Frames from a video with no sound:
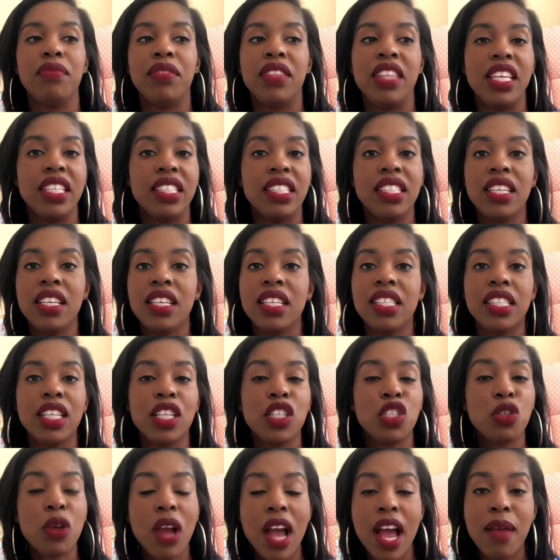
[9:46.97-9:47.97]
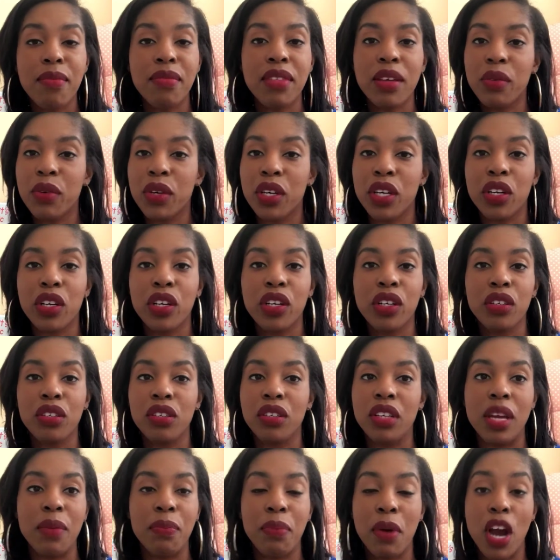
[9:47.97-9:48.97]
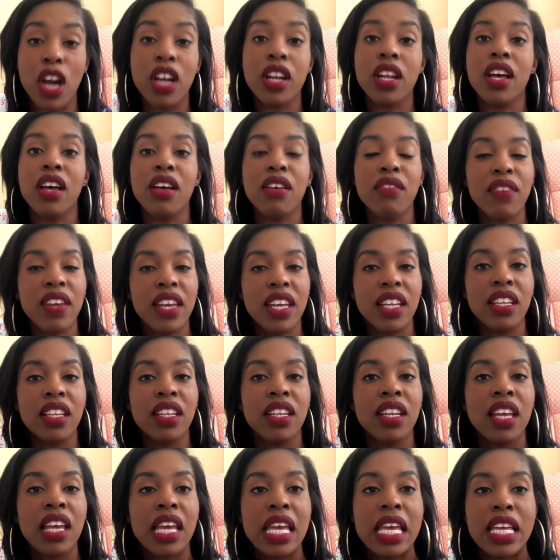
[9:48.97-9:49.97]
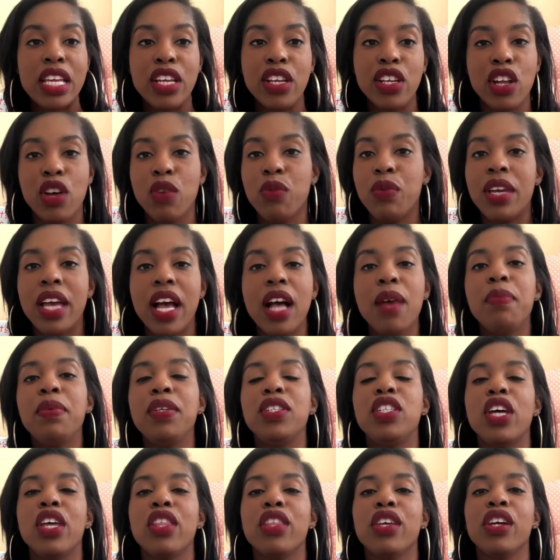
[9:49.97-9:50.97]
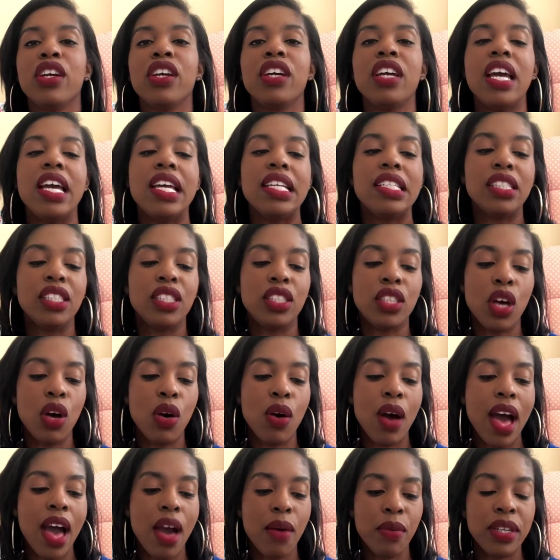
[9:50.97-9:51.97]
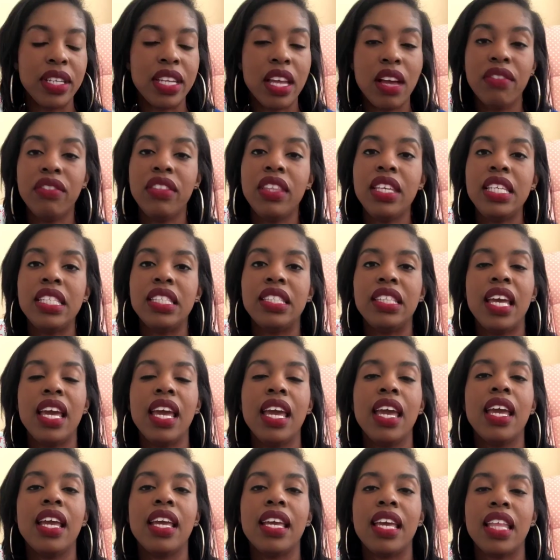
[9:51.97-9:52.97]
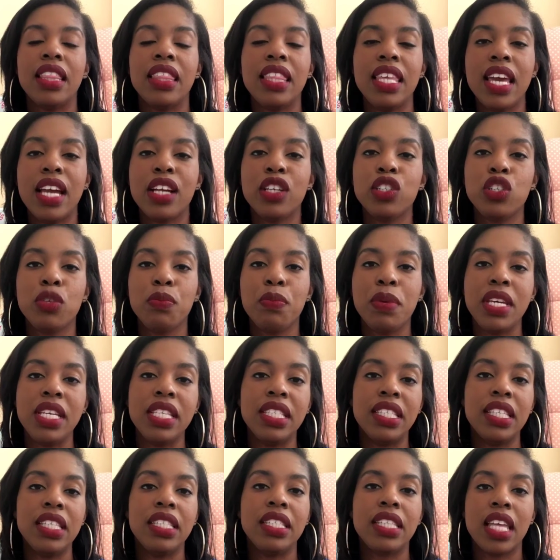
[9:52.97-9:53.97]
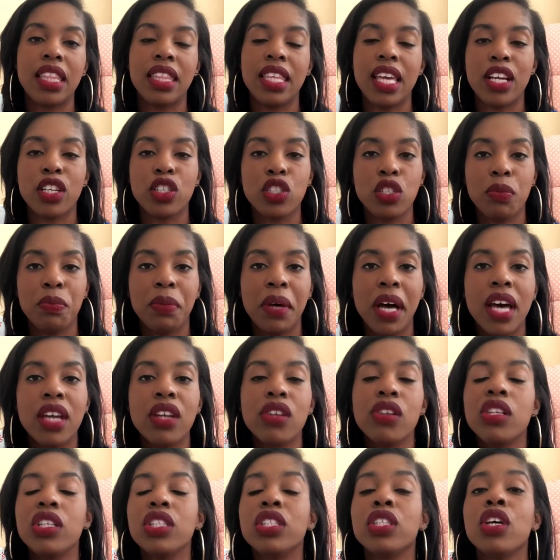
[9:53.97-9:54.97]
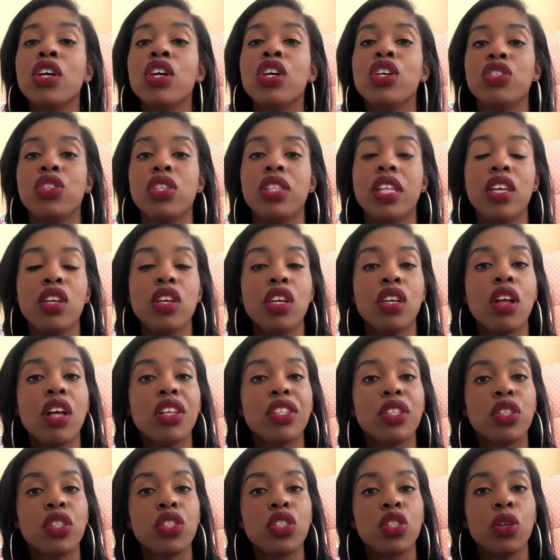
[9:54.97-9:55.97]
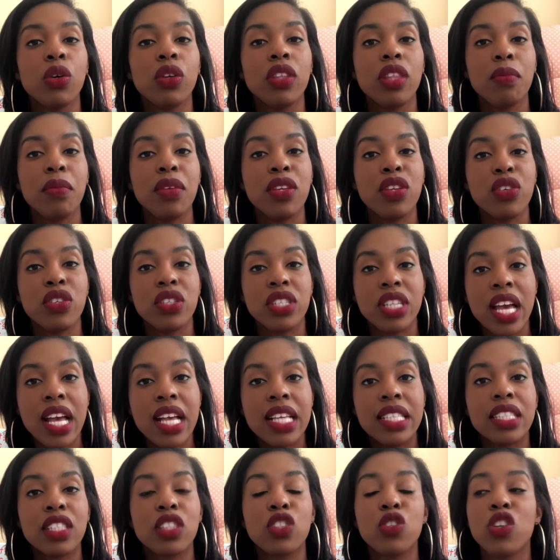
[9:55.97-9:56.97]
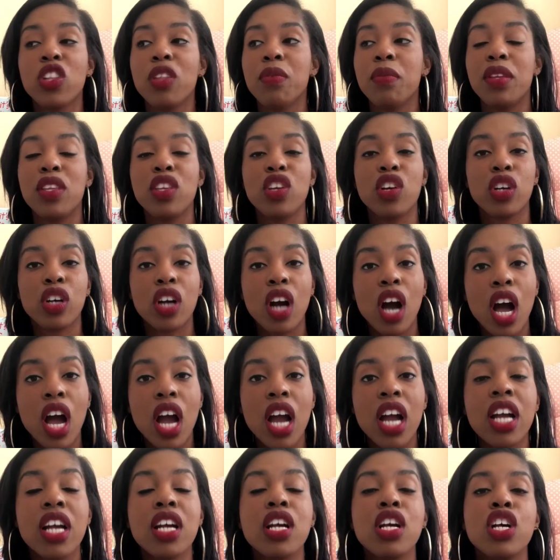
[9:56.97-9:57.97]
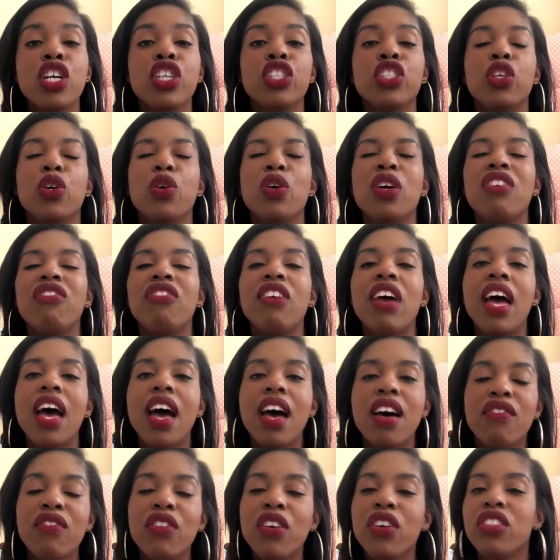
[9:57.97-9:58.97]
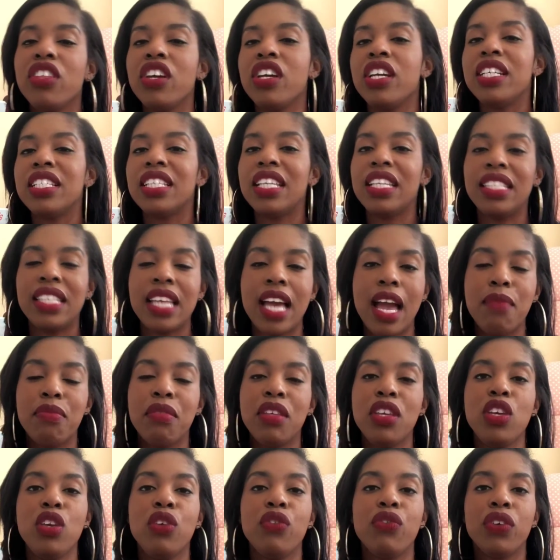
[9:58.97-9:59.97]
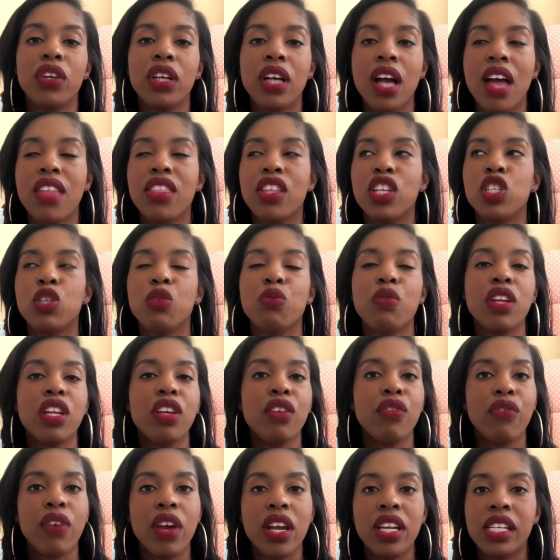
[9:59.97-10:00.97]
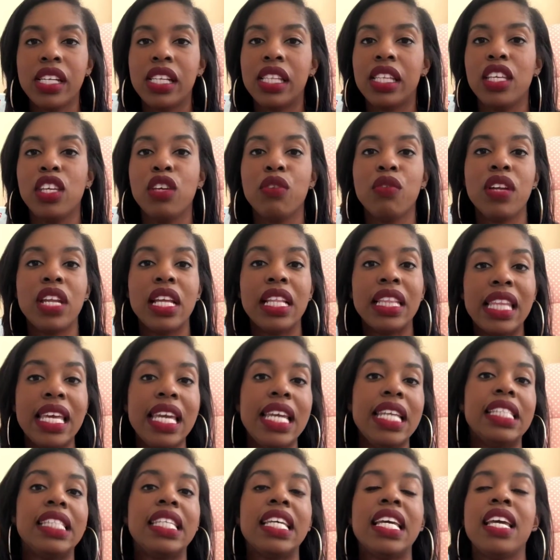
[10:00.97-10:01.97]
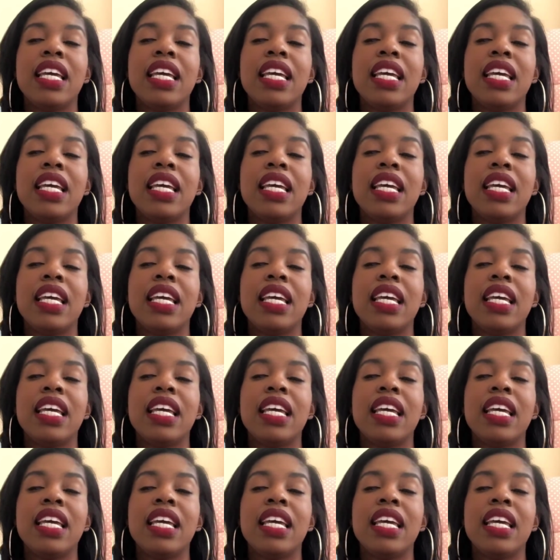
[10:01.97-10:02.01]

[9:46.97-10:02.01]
This is a tribe that we're part of, and we help each other. And so I would definitely say get the extra pieces, get the extra bottles, so that you can also store them in your desk, store them in your car. So if ever there is a time that you forgot, that you're running frantically, you're running late,